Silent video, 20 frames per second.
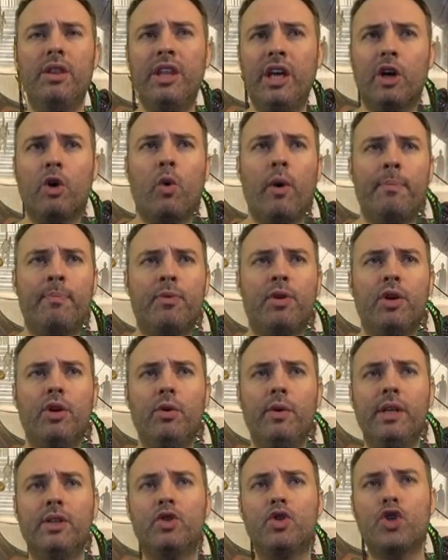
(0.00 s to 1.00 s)
the equip
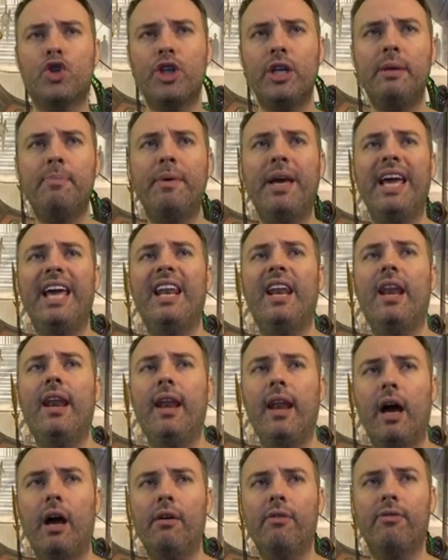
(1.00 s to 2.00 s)
two is cheap
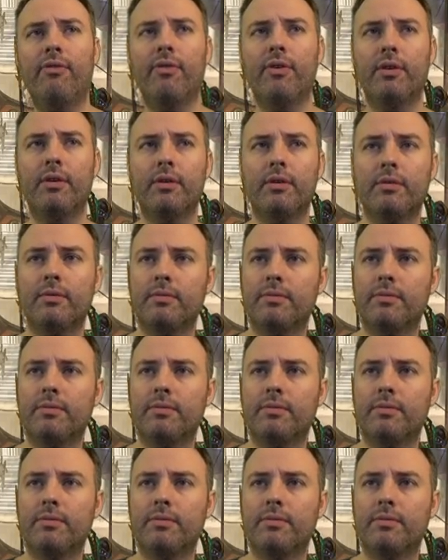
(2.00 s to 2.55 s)
enough.